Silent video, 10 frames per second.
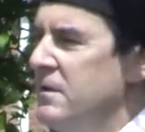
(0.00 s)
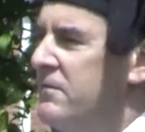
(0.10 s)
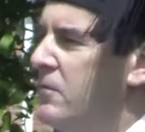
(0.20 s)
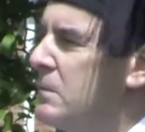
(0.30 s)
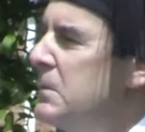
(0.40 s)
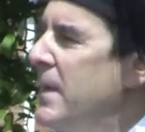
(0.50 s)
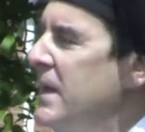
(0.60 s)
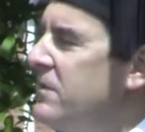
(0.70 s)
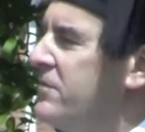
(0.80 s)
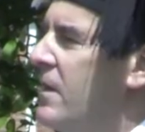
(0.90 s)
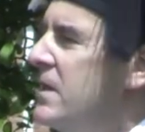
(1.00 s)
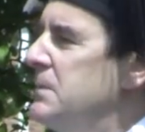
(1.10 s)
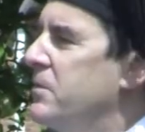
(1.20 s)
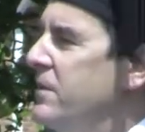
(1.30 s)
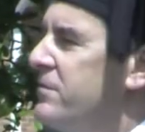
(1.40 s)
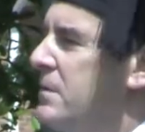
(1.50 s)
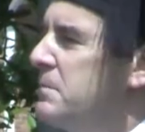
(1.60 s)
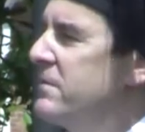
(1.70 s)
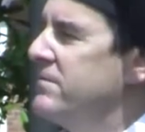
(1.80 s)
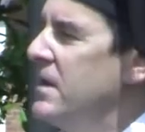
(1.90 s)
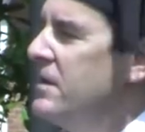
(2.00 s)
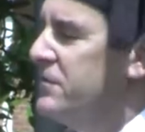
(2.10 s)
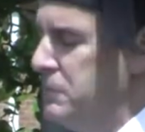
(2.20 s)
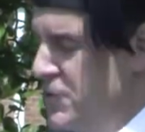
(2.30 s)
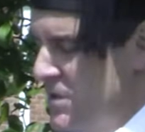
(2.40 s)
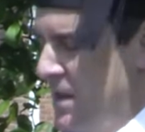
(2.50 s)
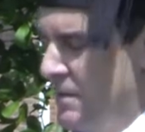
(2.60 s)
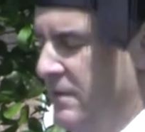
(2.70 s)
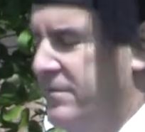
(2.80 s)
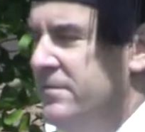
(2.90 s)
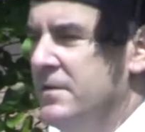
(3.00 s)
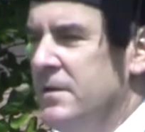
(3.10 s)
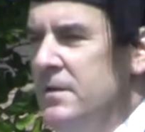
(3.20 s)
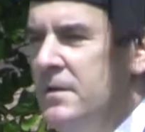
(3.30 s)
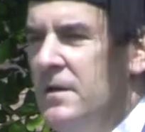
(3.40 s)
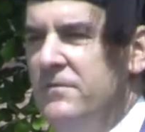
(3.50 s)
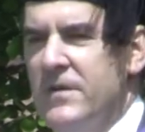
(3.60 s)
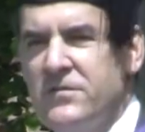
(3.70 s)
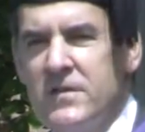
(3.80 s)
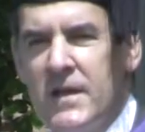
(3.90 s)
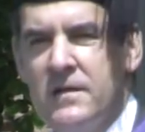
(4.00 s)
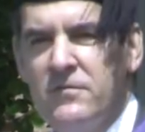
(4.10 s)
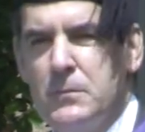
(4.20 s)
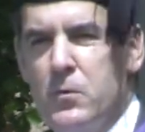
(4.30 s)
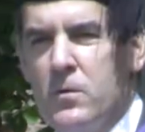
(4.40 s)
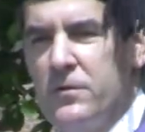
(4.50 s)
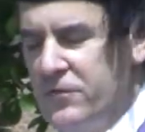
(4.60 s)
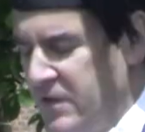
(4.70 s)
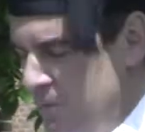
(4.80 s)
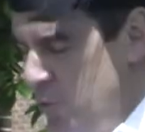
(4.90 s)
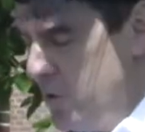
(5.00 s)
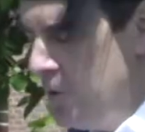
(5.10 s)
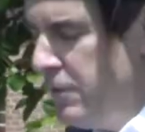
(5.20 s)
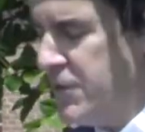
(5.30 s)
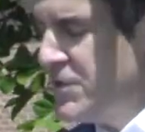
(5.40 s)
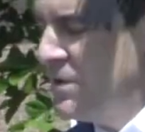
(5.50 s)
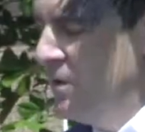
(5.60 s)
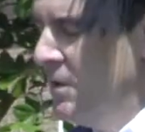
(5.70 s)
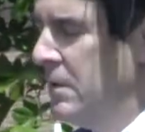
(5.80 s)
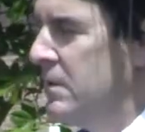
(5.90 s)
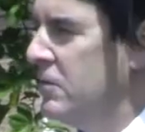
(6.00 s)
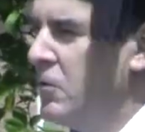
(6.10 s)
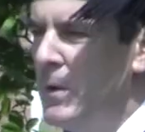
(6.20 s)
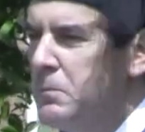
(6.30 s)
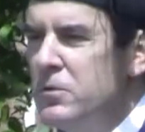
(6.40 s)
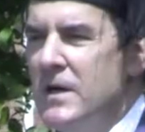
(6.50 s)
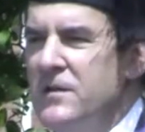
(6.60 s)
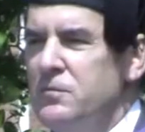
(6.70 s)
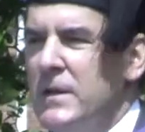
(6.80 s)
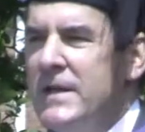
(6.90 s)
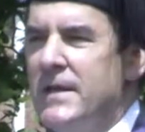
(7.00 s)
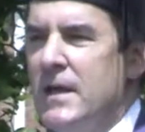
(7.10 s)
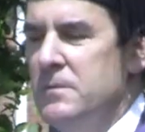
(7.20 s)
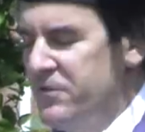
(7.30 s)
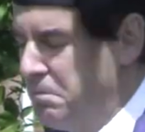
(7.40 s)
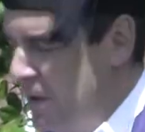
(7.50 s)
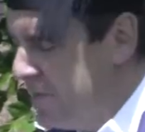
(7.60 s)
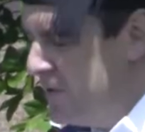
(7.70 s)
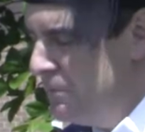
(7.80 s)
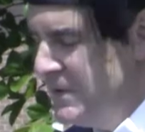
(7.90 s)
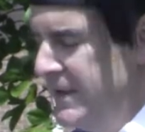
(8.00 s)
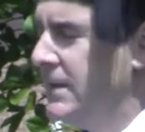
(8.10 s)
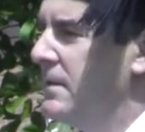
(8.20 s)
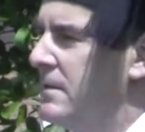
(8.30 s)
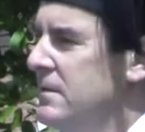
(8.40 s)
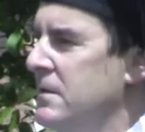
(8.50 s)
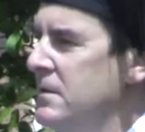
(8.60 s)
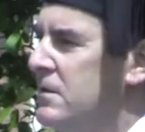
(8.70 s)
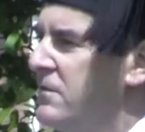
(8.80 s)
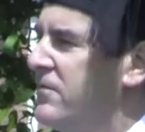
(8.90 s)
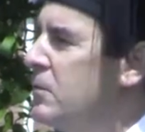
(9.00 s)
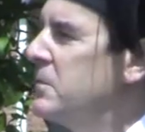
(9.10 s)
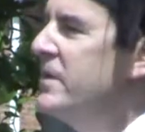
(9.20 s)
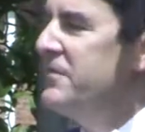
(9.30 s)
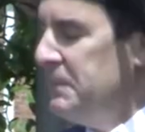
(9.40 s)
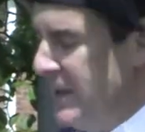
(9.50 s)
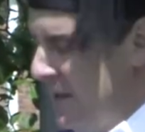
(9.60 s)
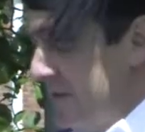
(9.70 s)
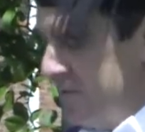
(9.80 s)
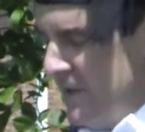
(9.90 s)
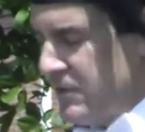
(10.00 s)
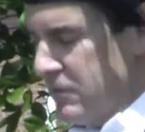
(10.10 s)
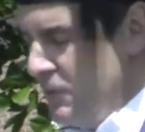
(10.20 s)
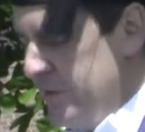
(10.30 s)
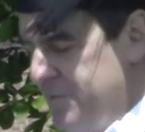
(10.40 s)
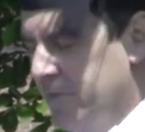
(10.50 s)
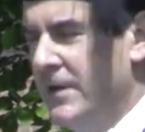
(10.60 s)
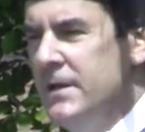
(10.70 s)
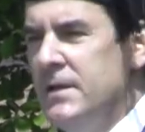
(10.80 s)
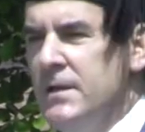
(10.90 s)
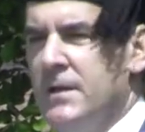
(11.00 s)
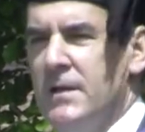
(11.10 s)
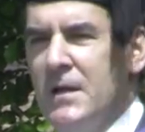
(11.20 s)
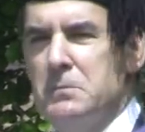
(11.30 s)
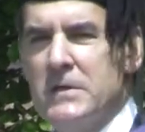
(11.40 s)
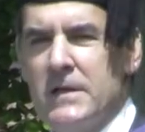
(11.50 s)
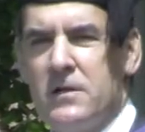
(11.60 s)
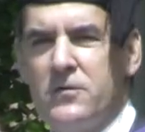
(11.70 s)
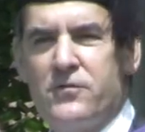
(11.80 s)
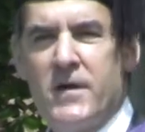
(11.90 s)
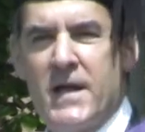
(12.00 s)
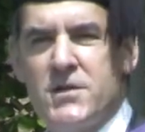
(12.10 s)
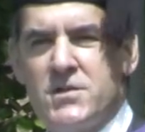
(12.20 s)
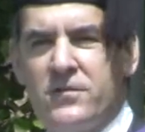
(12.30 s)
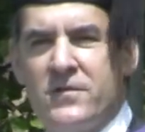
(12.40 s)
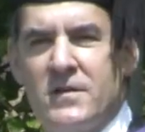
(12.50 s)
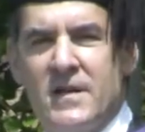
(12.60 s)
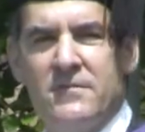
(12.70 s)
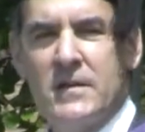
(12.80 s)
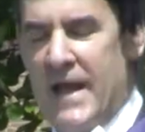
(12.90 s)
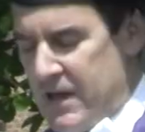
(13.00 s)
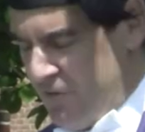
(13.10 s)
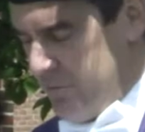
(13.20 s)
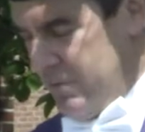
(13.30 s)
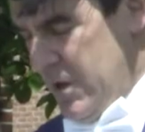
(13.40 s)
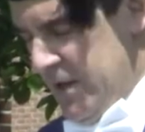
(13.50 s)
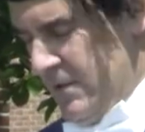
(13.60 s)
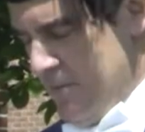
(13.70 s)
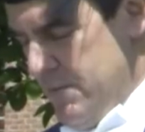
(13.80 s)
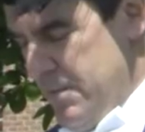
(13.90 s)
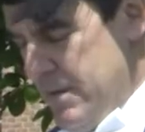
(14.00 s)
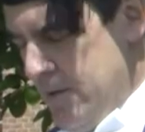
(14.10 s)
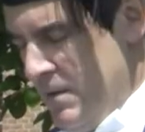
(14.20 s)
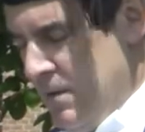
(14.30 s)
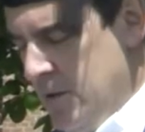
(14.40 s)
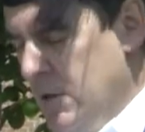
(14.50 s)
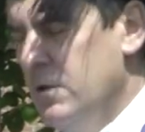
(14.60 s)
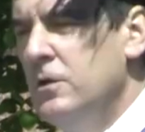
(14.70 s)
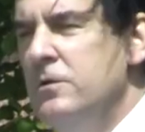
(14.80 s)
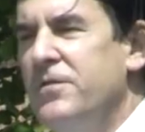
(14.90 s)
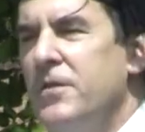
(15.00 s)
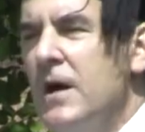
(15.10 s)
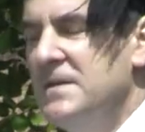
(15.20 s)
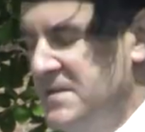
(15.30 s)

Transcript: former Pakistani President Pervez Musharraf, investigative reporter Seymour Hersh, Nobel Prize winning chemist Mario Molina, former FBI Director Louis Freeh, and political strategist David Axelrod. You've thought